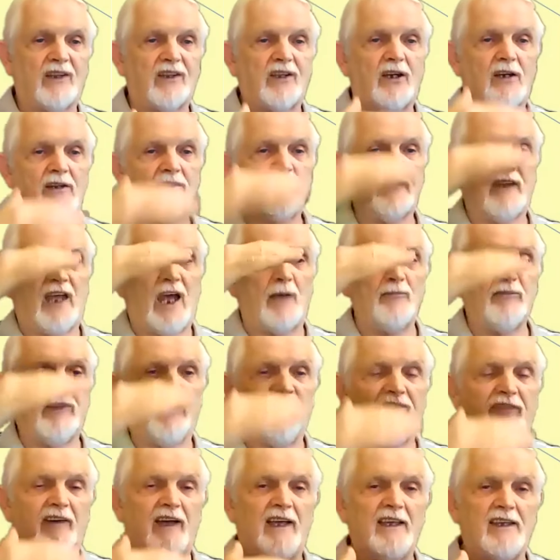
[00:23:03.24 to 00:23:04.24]
current
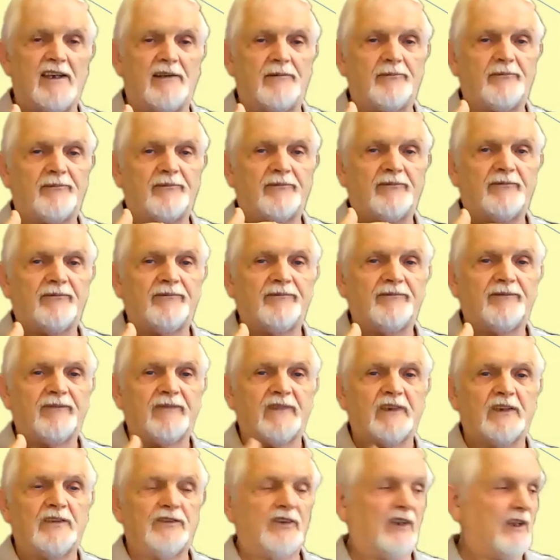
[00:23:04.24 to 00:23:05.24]
amplifier.
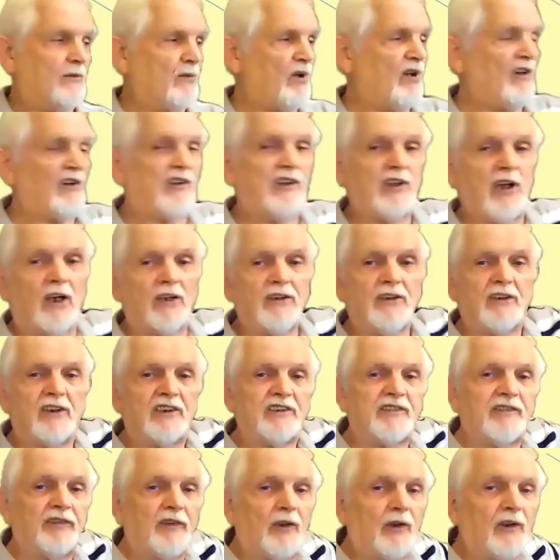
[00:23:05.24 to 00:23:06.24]
So the amount of current
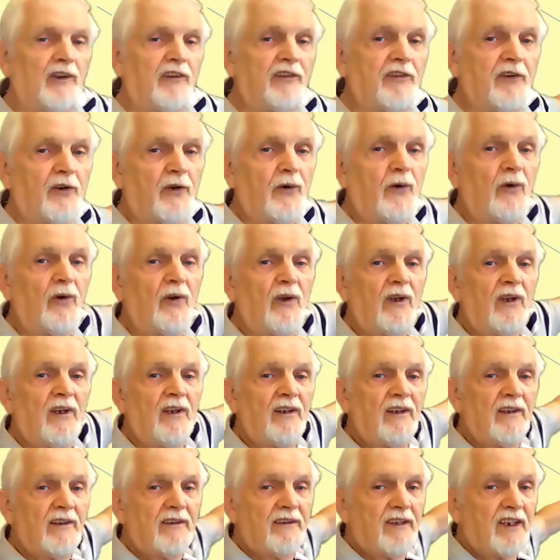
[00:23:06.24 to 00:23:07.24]
that's flowing through
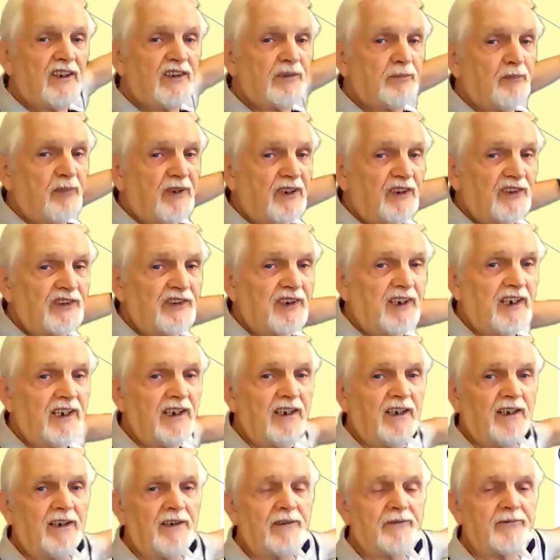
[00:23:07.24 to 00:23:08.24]
this piece
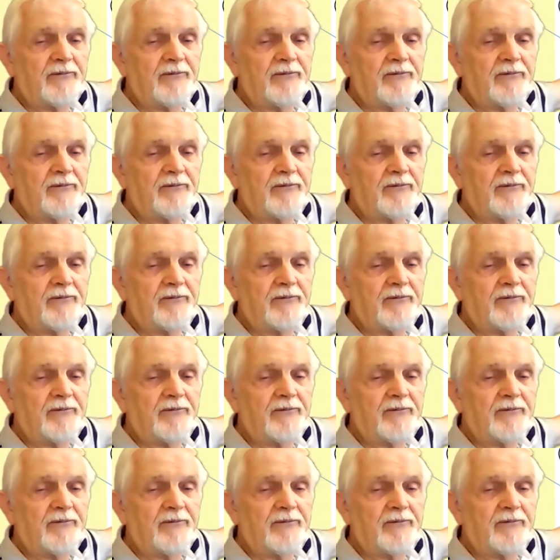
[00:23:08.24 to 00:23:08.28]
here